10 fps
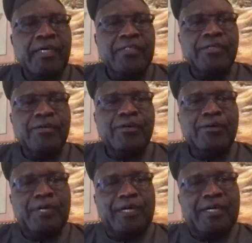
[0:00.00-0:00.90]

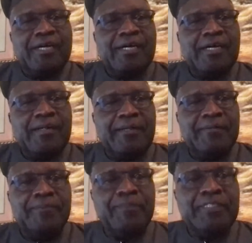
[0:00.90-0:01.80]
So
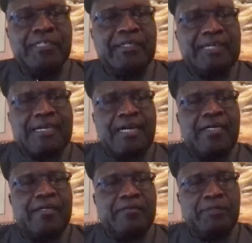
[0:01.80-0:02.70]
Mr.
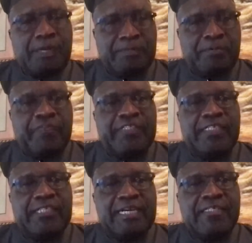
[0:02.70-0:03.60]

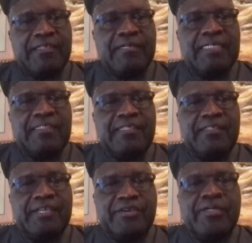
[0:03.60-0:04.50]
Professor Charles Grant
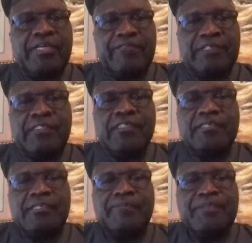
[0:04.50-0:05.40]
is a nuclear
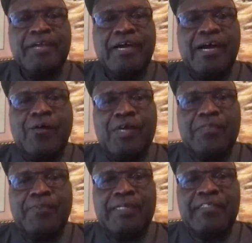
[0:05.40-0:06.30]
physicist who
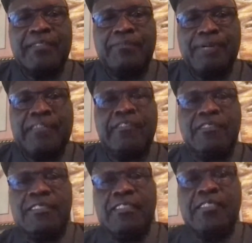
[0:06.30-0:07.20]
has prax-
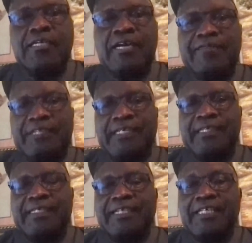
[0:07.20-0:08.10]
practiced his craft
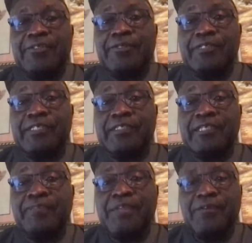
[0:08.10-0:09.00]
at the International
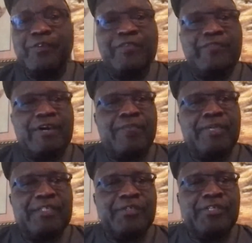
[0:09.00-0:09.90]
Center for
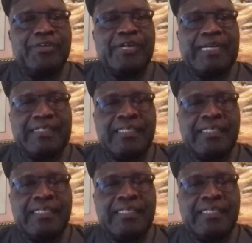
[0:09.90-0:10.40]
Environmental and Nuclear